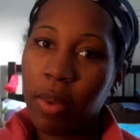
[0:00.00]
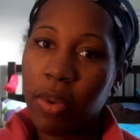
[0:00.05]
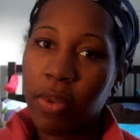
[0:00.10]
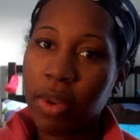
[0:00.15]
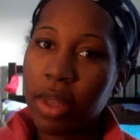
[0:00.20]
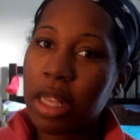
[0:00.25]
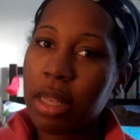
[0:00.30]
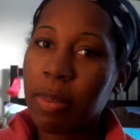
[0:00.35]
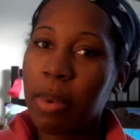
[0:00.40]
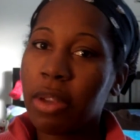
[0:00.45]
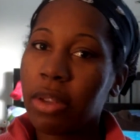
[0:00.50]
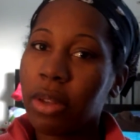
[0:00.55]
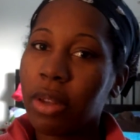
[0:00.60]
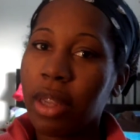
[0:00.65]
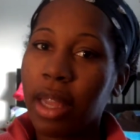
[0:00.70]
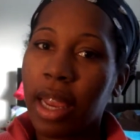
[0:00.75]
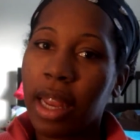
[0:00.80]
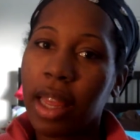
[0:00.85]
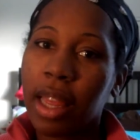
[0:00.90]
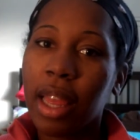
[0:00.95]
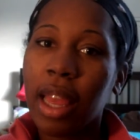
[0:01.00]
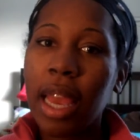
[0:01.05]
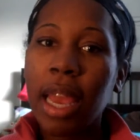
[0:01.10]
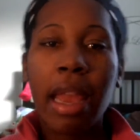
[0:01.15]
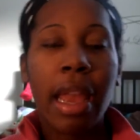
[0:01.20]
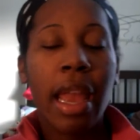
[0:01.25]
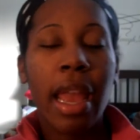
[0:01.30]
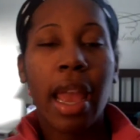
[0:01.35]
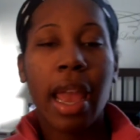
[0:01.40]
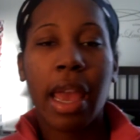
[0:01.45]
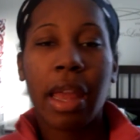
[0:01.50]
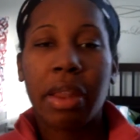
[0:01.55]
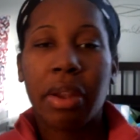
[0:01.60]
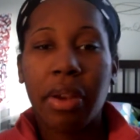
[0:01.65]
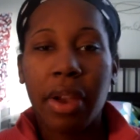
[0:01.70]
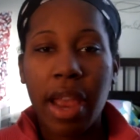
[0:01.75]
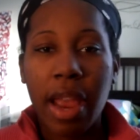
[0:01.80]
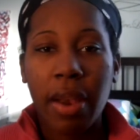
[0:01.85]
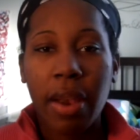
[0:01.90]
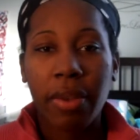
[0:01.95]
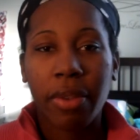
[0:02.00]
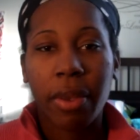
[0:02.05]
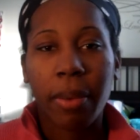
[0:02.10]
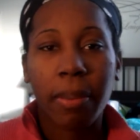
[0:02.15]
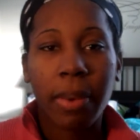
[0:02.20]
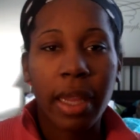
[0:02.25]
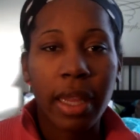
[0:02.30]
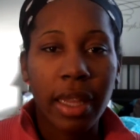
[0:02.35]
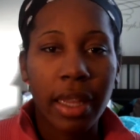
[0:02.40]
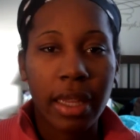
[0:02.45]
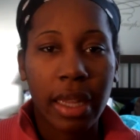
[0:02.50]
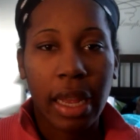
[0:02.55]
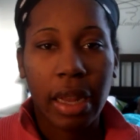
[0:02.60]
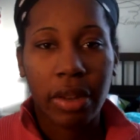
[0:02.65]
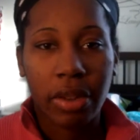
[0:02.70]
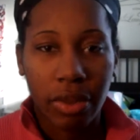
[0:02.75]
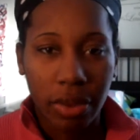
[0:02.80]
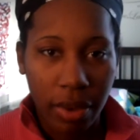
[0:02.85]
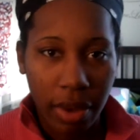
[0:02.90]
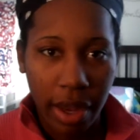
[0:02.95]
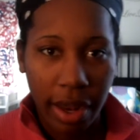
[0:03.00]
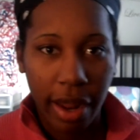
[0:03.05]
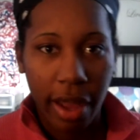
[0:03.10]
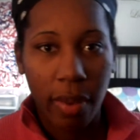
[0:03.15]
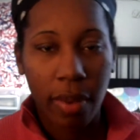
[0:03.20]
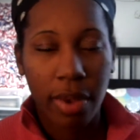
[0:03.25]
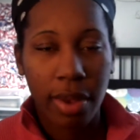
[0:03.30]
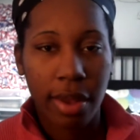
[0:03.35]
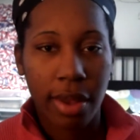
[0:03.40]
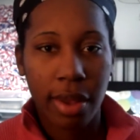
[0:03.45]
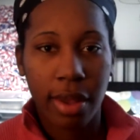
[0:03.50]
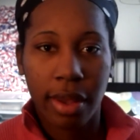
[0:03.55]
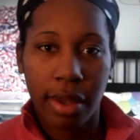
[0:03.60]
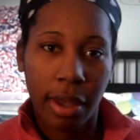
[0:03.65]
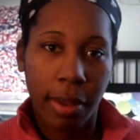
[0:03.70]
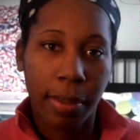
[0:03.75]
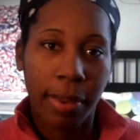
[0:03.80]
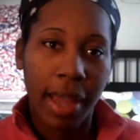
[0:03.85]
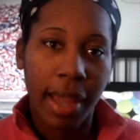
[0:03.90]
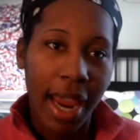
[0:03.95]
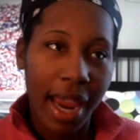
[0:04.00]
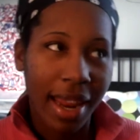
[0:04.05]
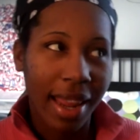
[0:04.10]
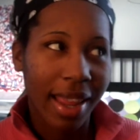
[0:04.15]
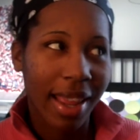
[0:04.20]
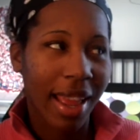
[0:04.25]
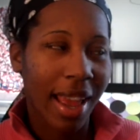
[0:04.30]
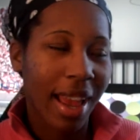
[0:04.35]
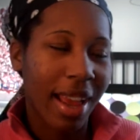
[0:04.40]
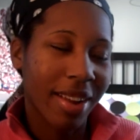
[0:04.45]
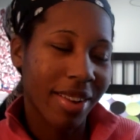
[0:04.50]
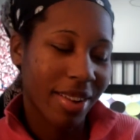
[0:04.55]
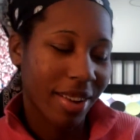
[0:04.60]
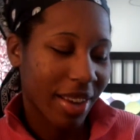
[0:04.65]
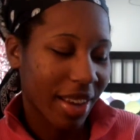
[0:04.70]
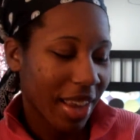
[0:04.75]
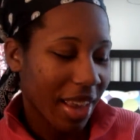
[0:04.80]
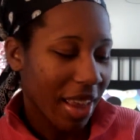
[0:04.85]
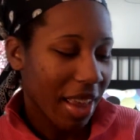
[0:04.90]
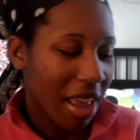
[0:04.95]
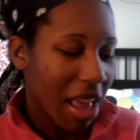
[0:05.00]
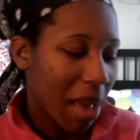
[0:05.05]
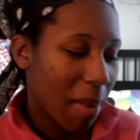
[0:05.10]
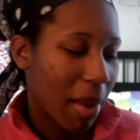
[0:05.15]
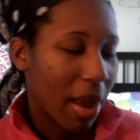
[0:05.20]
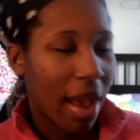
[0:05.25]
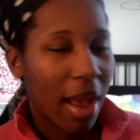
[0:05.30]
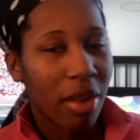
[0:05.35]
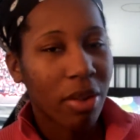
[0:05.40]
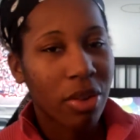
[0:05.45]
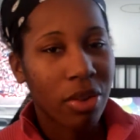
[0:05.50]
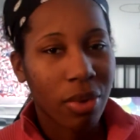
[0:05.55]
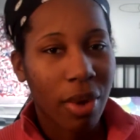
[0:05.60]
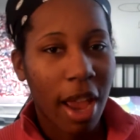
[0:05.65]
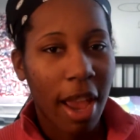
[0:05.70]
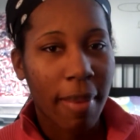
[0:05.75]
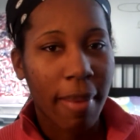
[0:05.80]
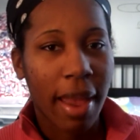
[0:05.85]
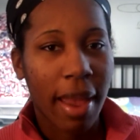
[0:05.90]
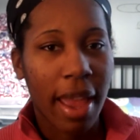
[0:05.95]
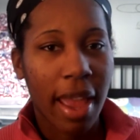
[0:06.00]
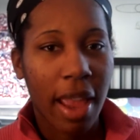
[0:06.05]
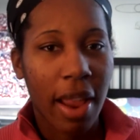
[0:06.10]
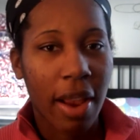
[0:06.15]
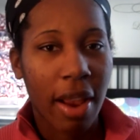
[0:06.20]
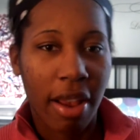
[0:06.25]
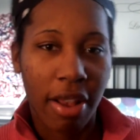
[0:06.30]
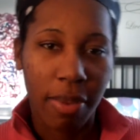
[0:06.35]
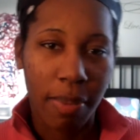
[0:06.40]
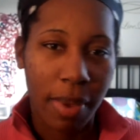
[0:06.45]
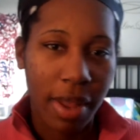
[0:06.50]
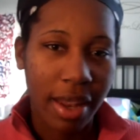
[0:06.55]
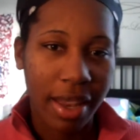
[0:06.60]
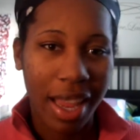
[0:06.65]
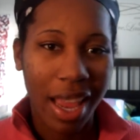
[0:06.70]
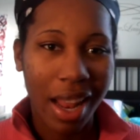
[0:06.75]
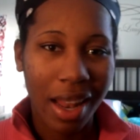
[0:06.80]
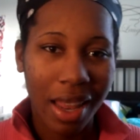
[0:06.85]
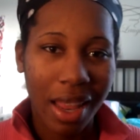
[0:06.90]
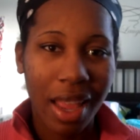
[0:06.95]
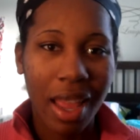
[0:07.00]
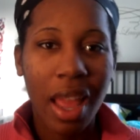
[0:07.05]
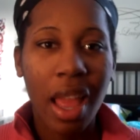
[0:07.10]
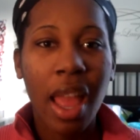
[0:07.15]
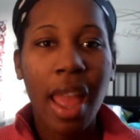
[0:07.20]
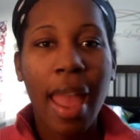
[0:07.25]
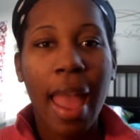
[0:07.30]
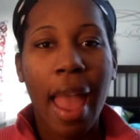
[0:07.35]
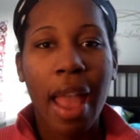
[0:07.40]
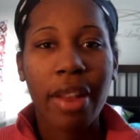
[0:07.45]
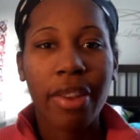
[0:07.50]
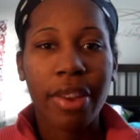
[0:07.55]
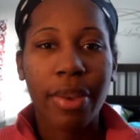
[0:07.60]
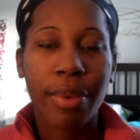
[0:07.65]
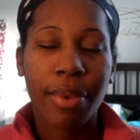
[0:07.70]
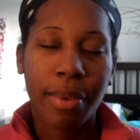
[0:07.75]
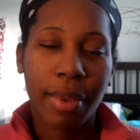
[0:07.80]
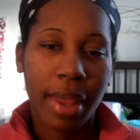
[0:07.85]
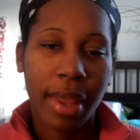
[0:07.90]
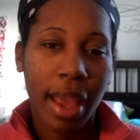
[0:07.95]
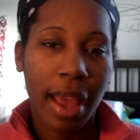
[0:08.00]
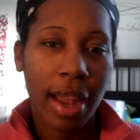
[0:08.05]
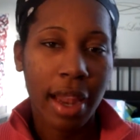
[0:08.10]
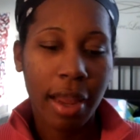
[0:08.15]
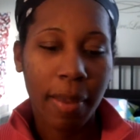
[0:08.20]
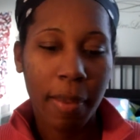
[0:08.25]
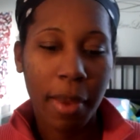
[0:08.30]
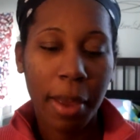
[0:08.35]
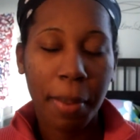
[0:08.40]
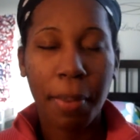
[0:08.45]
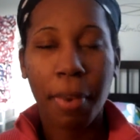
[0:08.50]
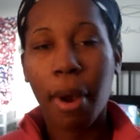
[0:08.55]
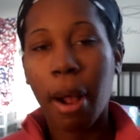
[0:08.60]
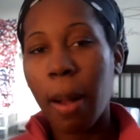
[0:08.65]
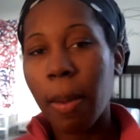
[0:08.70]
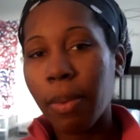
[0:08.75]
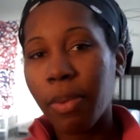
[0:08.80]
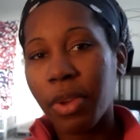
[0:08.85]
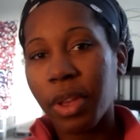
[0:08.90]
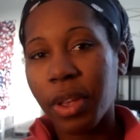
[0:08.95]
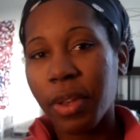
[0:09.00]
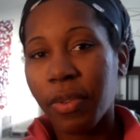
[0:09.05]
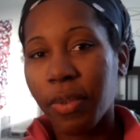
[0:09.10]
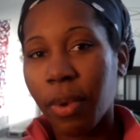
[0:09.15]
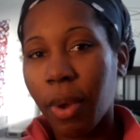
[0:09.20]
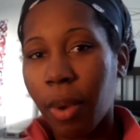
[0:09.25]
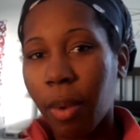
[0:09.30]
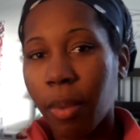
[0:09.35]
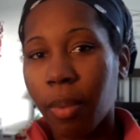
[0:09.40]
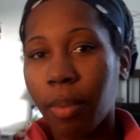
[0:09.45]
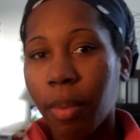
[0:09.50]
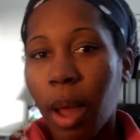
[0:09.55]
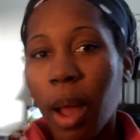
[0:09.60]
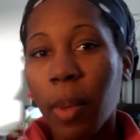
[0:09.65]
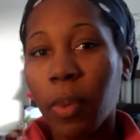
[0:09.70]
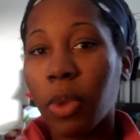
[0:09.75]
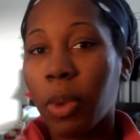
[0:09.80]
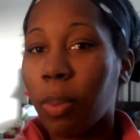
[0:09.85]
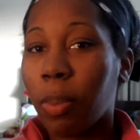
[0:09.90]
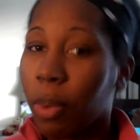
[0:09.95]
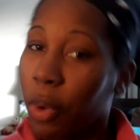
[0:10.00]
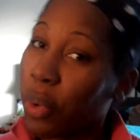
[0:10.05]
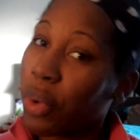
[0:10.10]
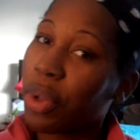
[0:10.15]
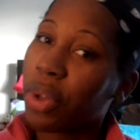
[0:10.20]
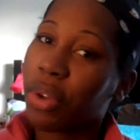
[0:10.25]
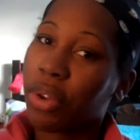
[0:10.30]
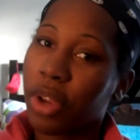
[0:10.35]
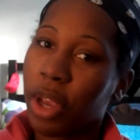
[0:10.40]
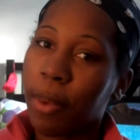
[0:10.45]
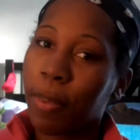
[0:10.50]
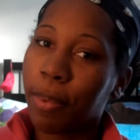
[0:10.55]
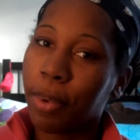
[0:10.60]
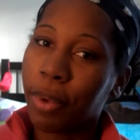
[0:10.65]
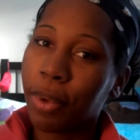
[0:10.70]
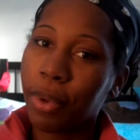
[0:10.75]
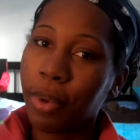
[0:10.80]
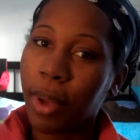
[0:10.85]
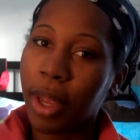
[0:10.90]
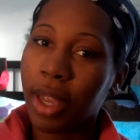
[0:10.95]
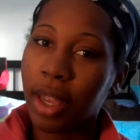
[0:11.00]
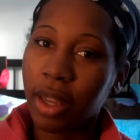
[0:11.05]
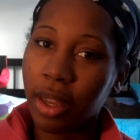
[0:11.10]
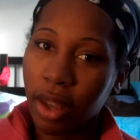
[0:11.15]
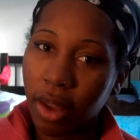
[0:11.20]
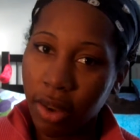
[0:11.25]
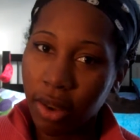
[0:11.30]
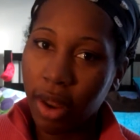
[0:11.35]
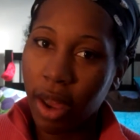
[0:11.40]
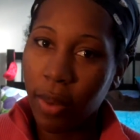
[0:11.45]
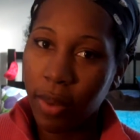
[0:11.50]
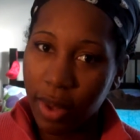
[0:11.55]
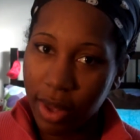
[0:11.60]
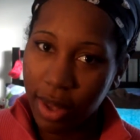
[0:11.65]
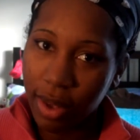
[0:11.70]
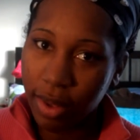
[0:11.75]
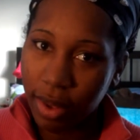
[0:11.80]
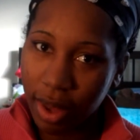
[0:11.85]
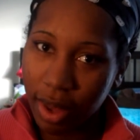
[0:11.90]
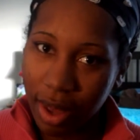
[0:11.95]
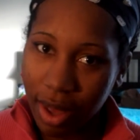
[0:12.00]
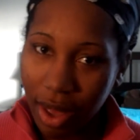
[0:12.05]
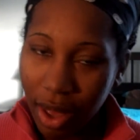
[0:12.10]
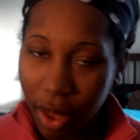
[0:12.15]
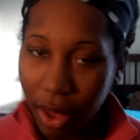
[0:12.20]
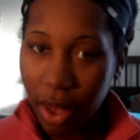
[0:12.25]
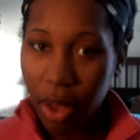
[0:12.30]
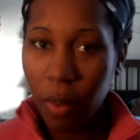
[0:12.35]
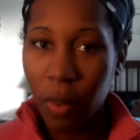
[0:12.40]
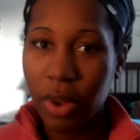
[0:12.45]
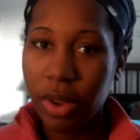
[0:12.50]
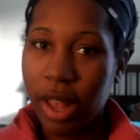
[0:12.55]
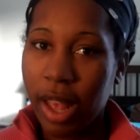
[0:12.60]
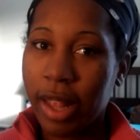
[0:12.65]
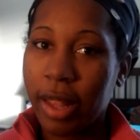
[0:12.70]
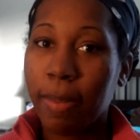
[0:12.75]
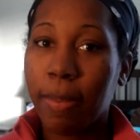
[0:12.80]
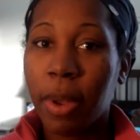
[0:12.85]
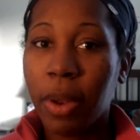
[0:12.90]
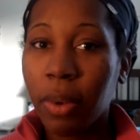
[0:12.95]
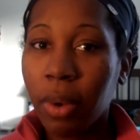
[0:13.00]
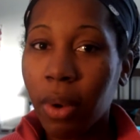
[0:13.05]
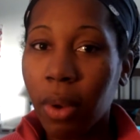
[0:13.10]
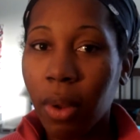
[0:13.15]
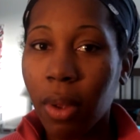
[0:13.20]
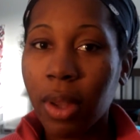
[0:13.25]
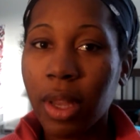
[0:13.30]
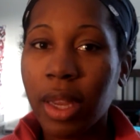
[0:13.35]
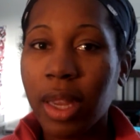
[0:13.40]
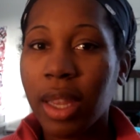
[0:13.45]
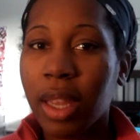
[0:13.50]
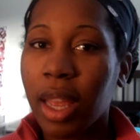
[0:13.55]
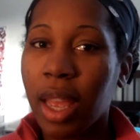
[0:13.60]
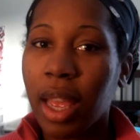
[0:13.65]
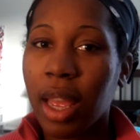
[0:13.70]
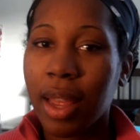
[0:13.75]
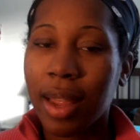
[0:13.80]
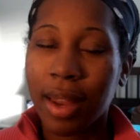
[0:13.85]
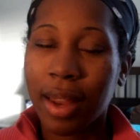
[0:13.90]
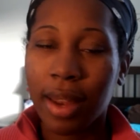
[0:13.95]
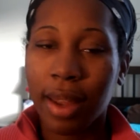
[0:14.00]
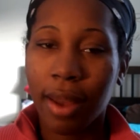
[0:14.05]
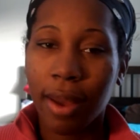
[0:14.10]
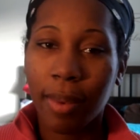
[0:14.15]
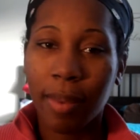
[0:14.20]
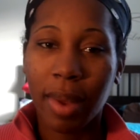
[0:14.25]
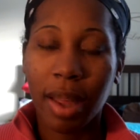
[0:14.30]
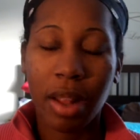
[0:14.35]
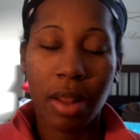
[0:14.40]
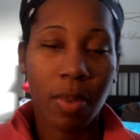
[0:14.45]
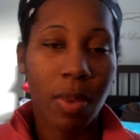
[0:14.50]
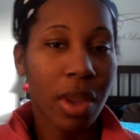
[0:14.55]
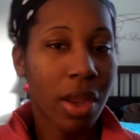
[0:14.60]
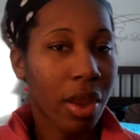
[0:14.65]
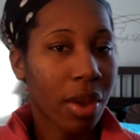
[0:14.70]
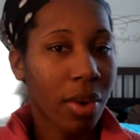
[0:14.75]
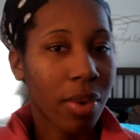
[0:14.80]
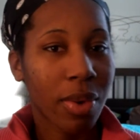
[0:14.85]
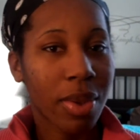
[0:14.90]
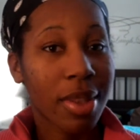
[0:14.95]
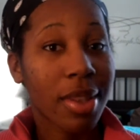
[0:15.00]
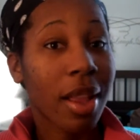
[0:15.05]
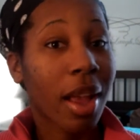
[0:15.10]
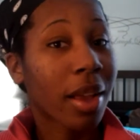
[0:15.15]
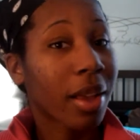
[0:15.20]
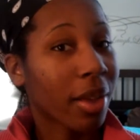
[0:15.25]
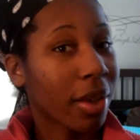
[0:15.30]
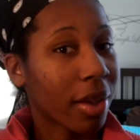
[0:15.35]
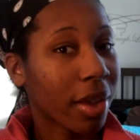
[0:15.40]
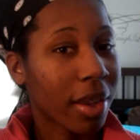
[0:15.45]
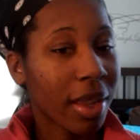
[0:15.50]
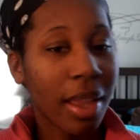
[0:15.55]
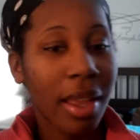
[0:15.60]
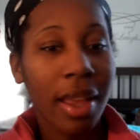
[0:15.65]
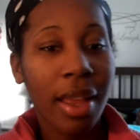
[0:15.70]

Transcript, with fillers: with a special lady, and her hair is completely natural, and I was complaining actually about how dry my hair has been lately, and she was telling me probably from the Motion shampoo and conditioner I was using, which has mineral oil in it, and as we know, it's not good